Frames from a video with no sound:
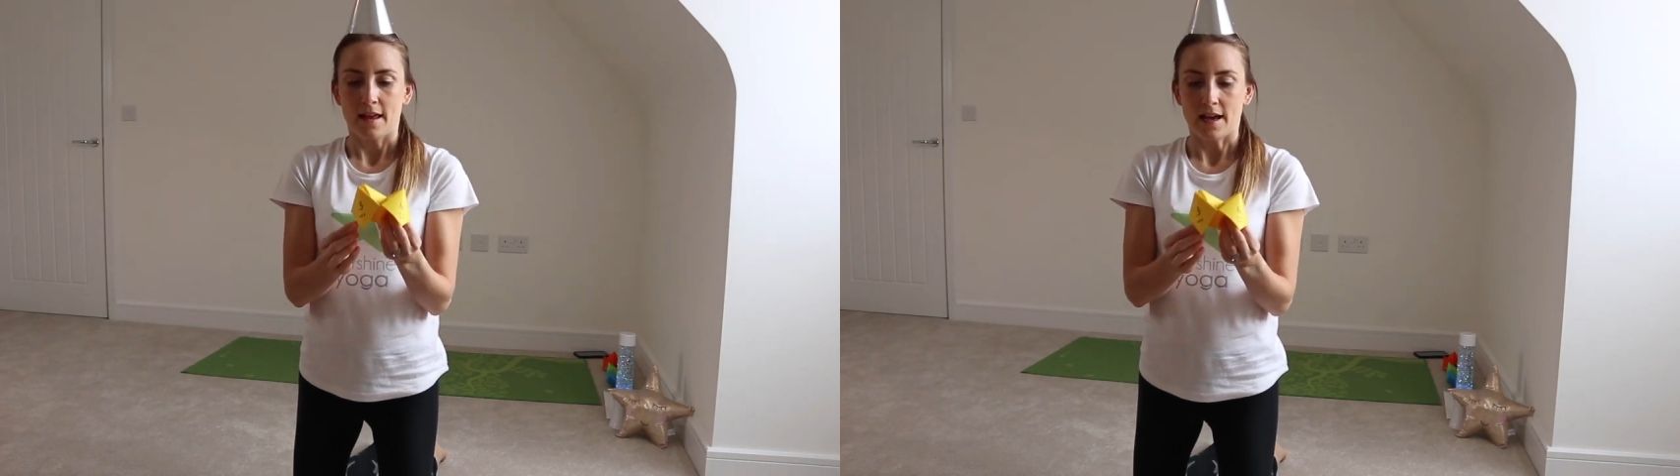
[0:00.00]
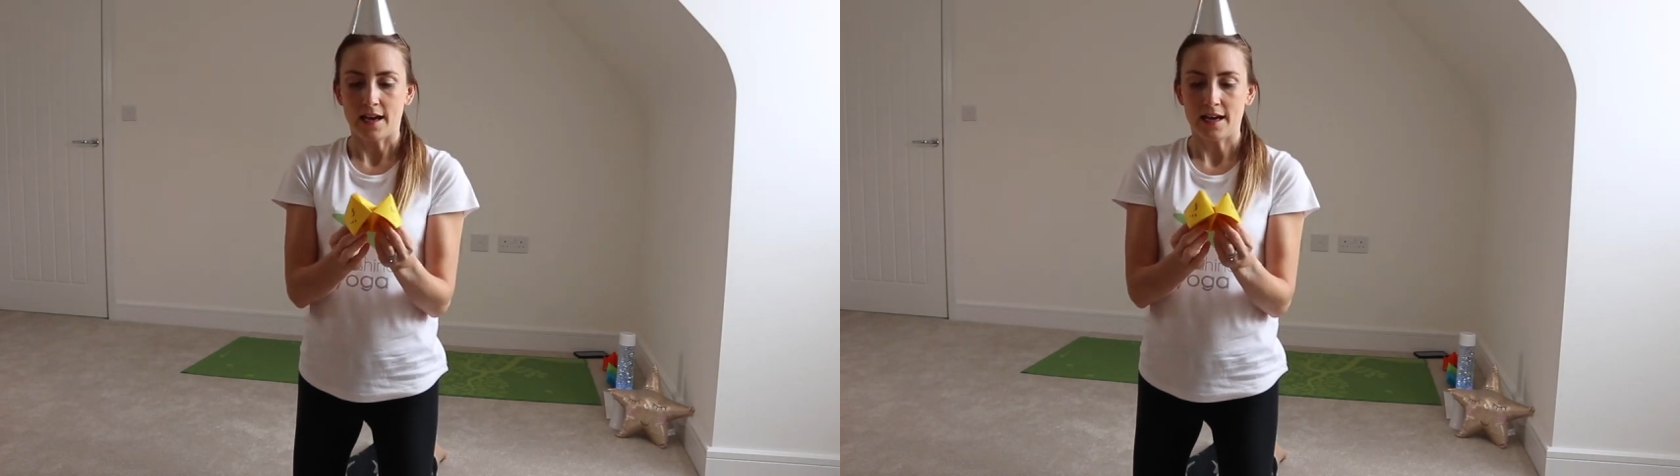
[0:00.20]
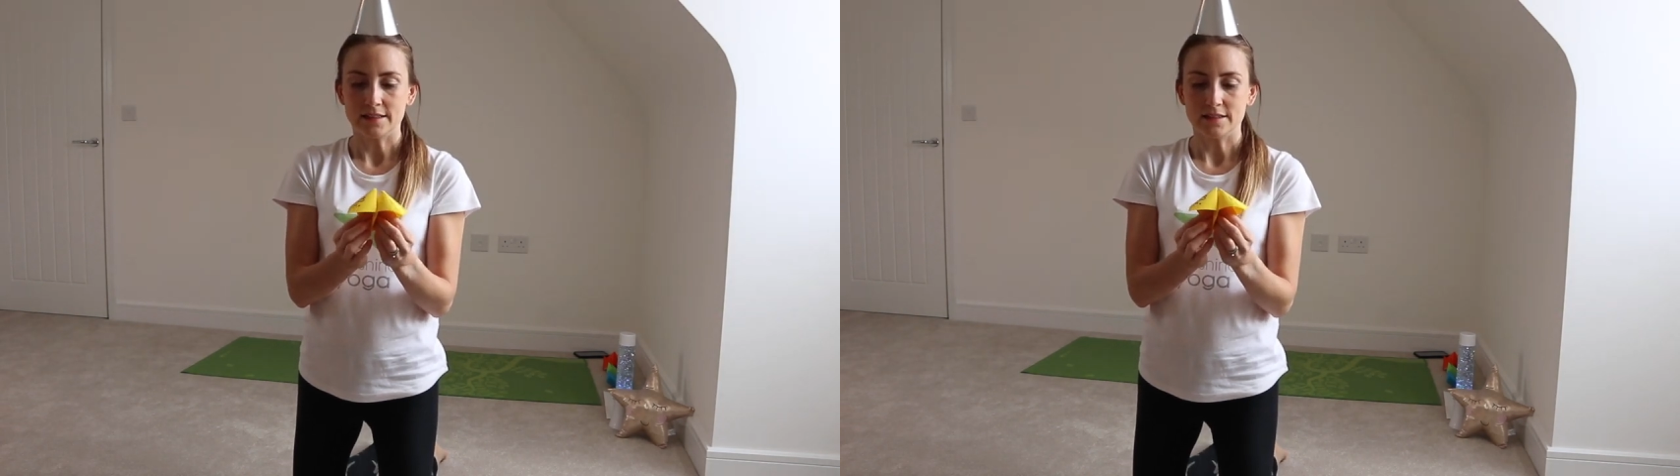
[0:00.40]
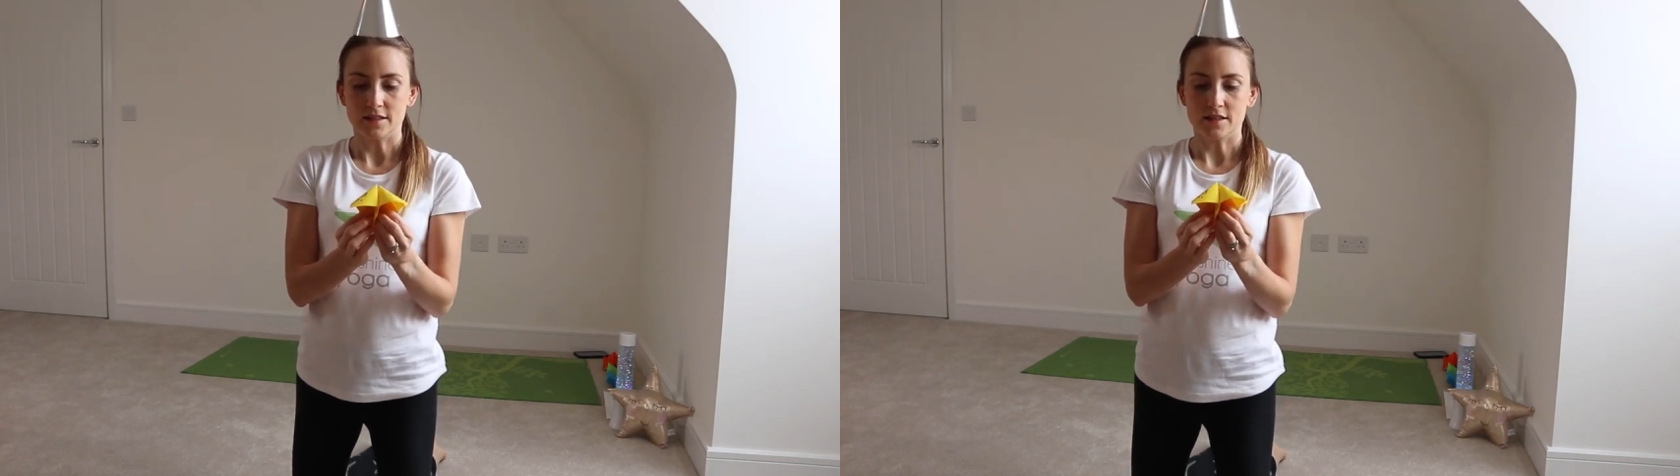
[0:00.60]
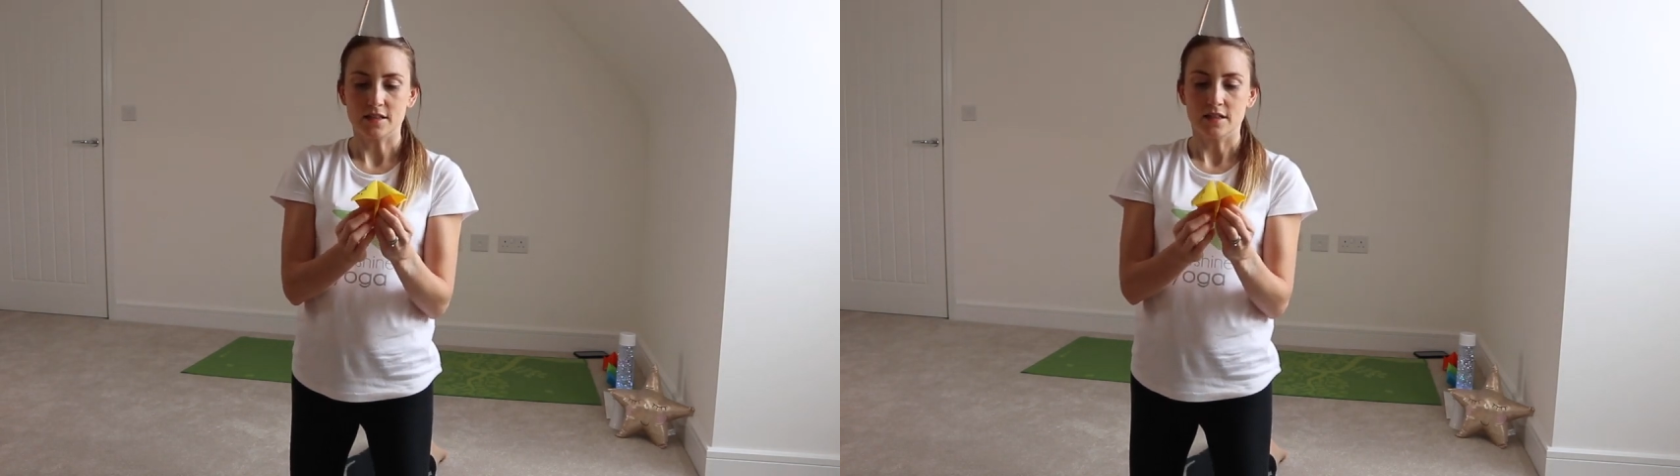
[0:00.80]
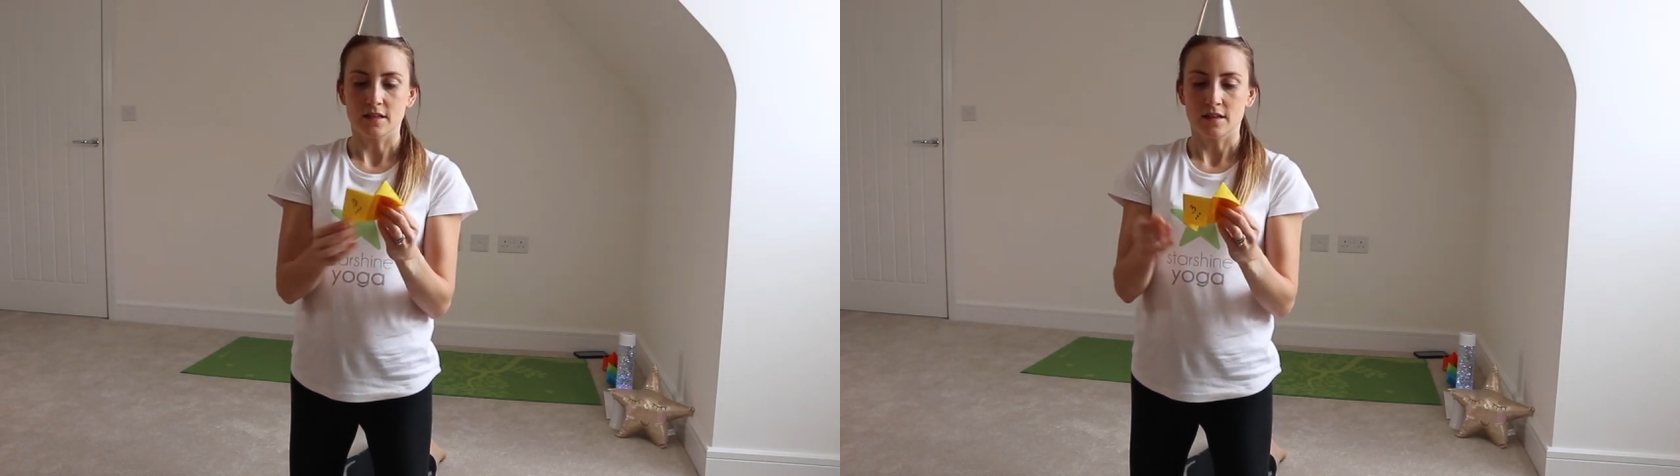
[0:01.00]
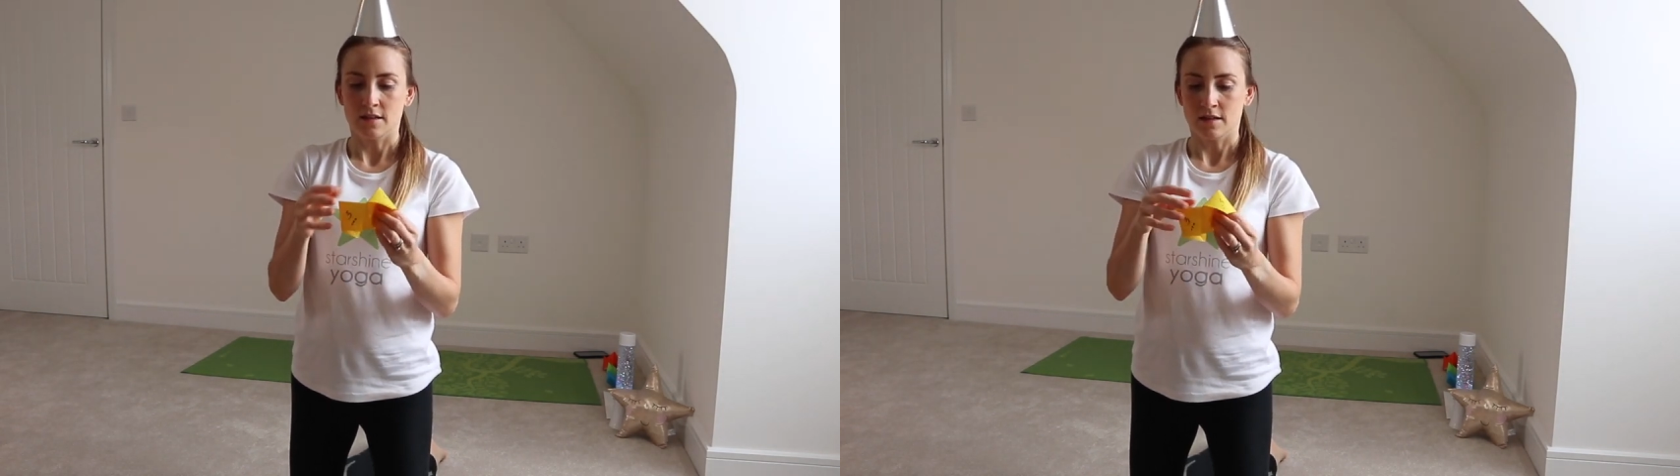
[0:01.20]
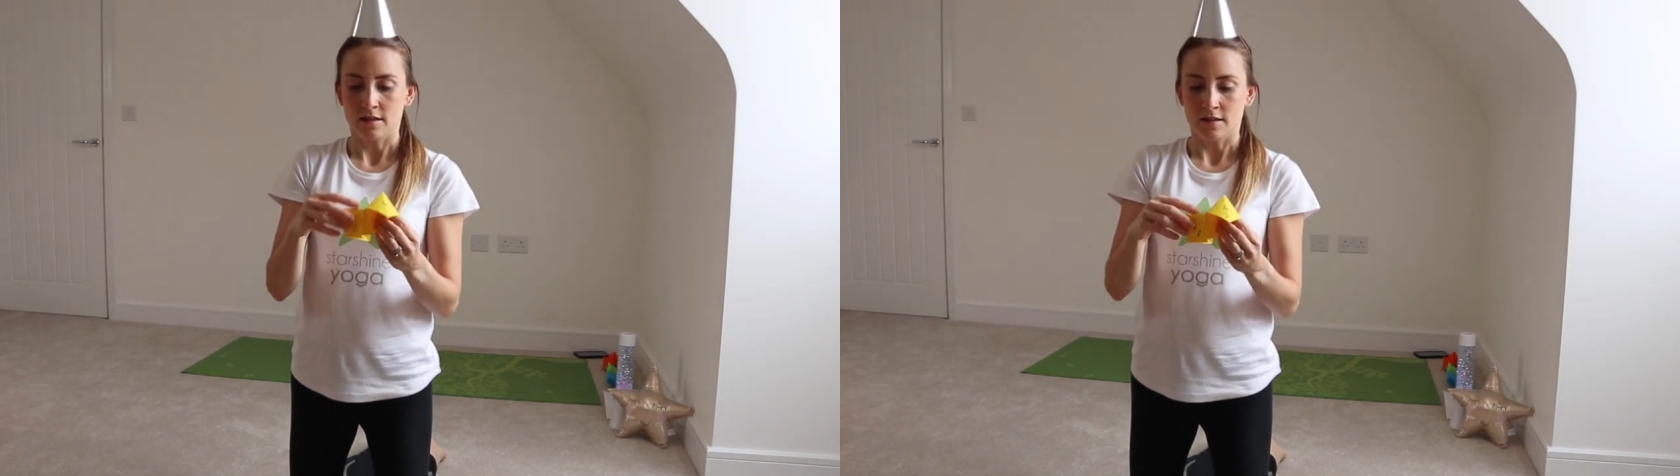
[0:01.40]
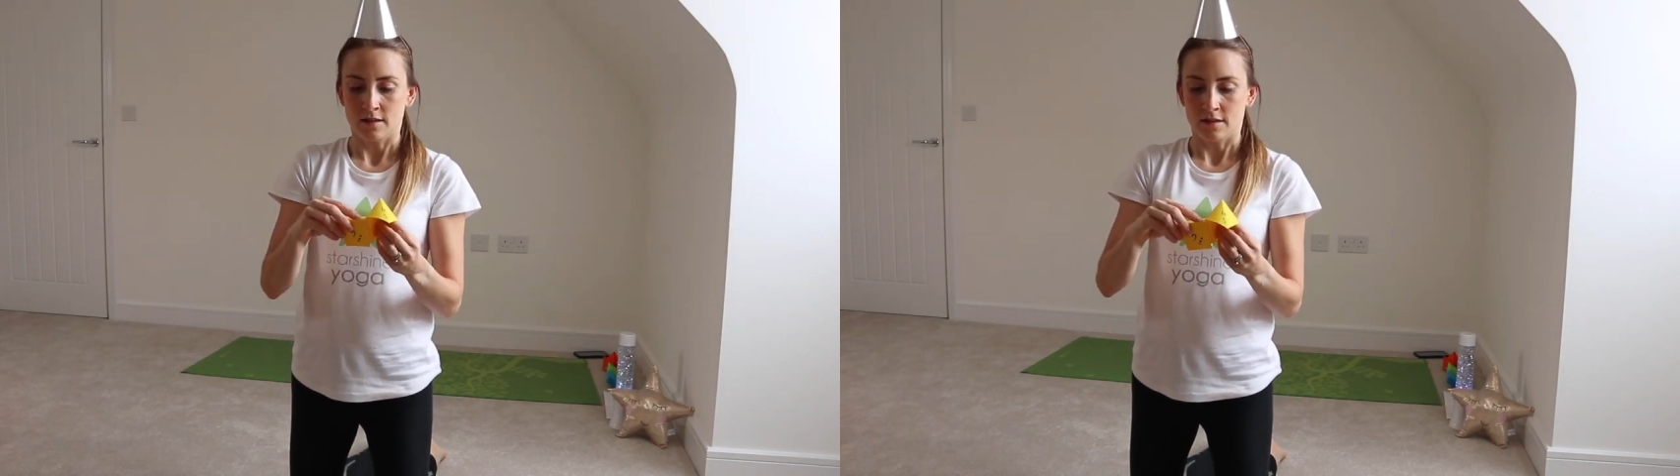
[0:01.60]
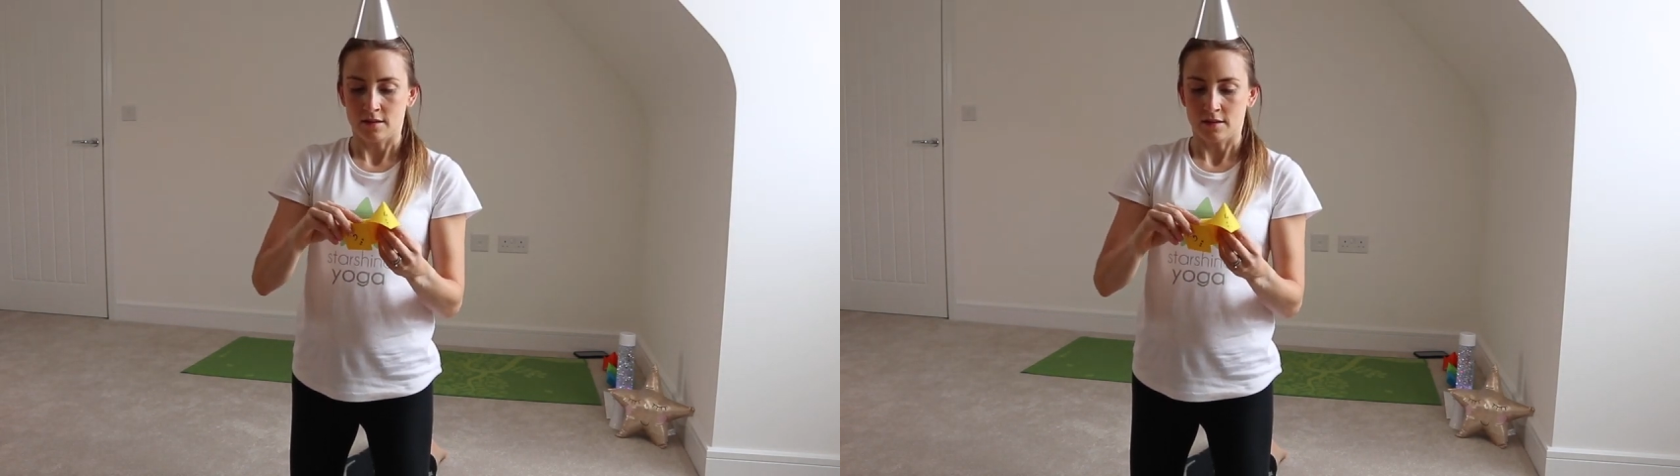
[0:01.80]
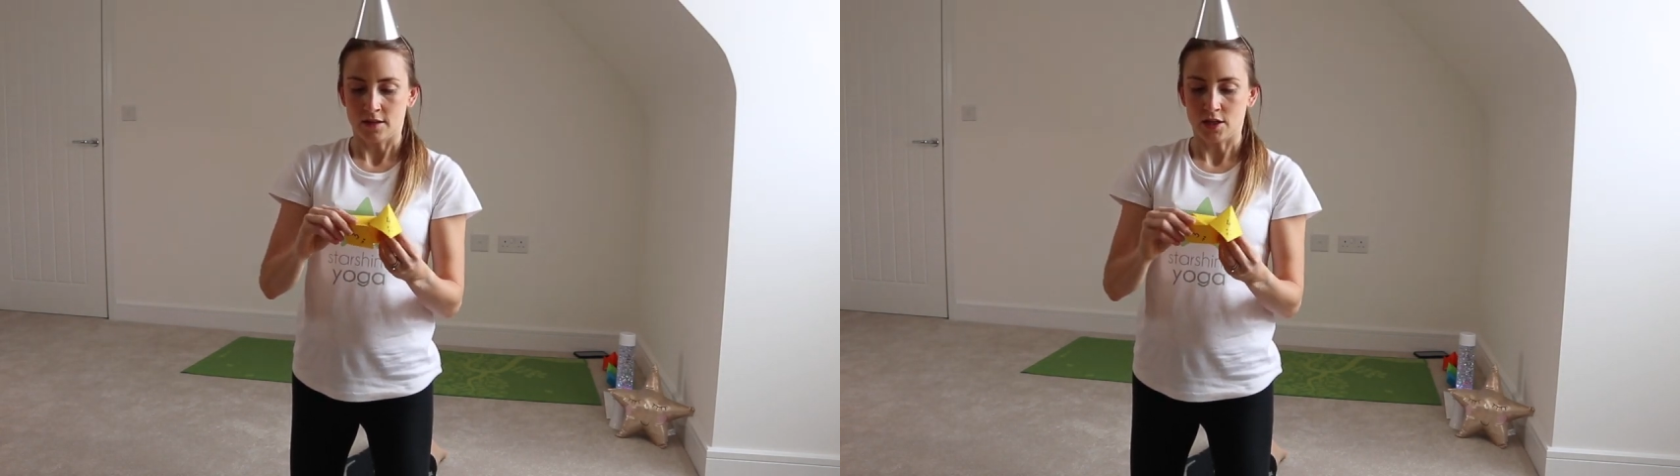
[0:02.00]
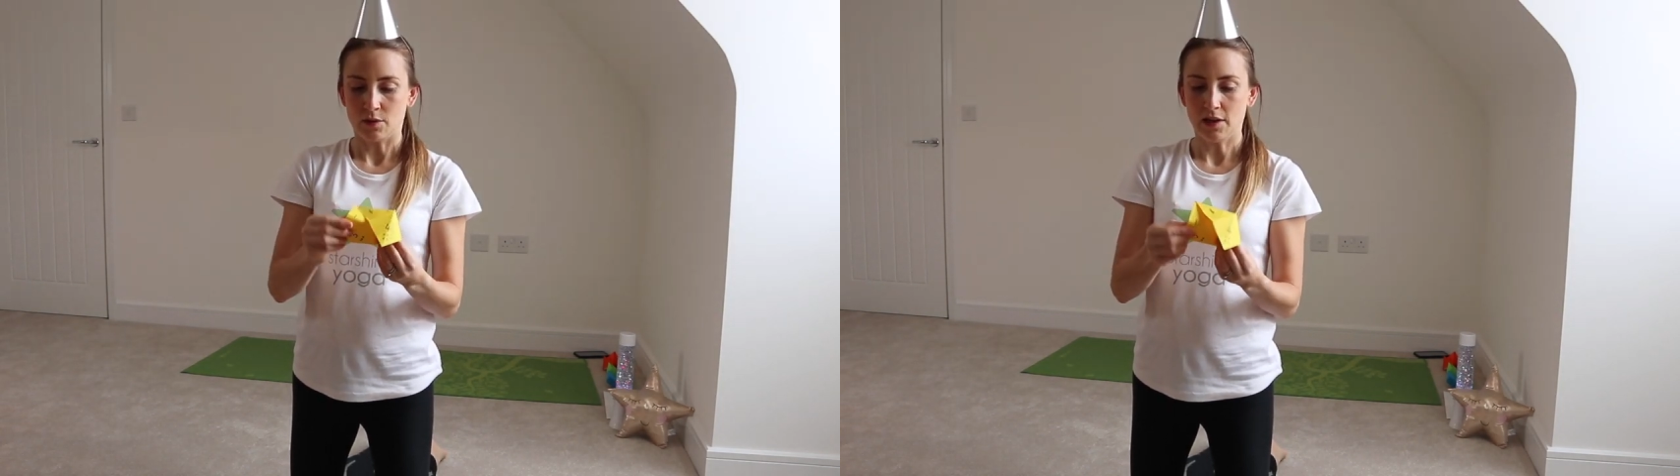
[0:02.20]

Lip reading: and you